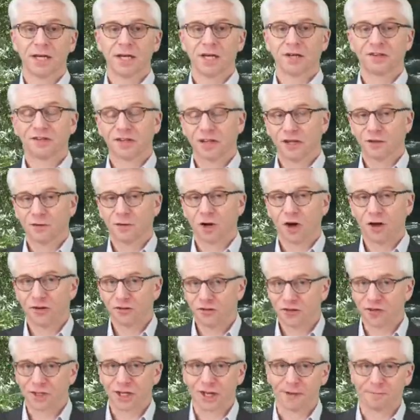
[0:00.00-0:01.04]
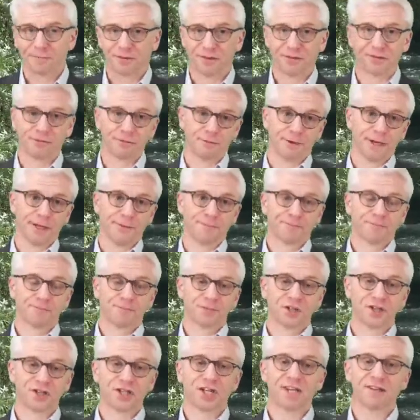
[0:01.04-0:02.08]
So on to chapter 3.
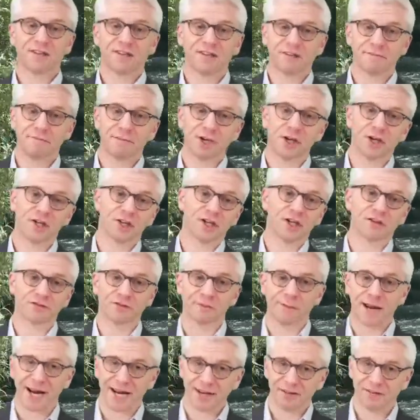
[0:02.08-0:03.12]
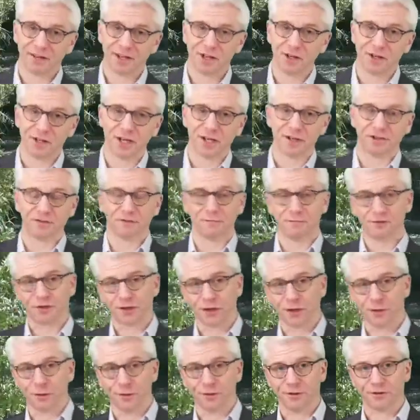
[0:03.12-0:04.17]
Jesus emerges from 18 years of
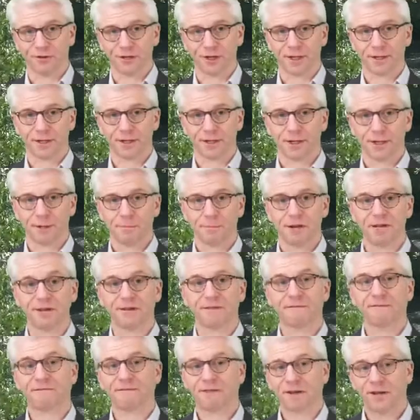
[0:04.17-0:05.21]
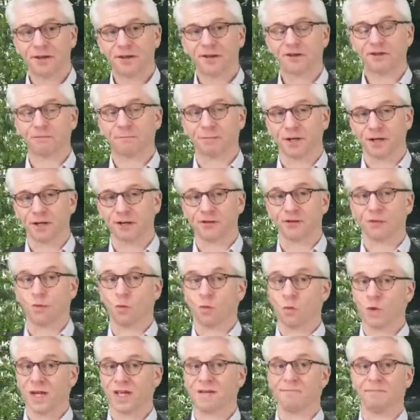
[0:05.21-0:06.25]
obscurity, but the first
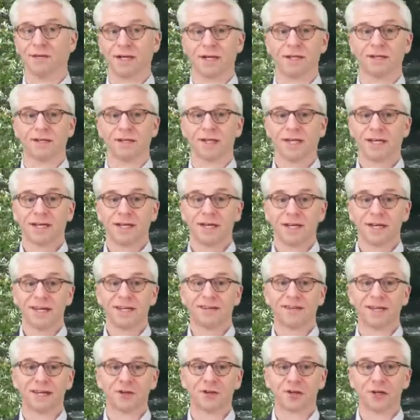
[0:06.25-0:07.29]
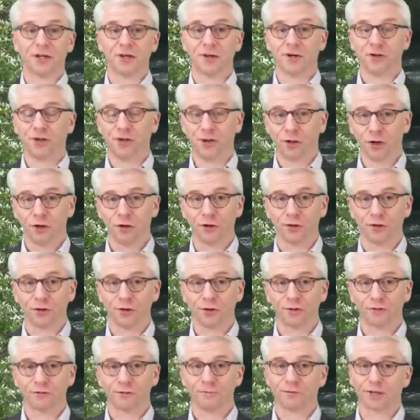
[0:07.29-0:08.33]
person we meet is actually John
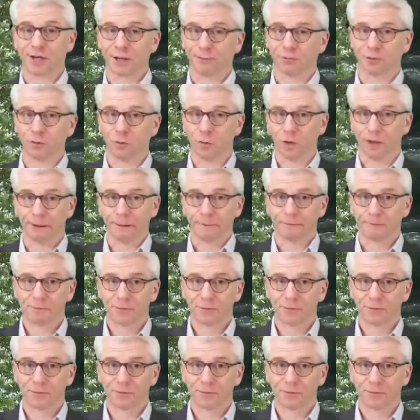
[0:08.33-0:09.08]
from chapter 1.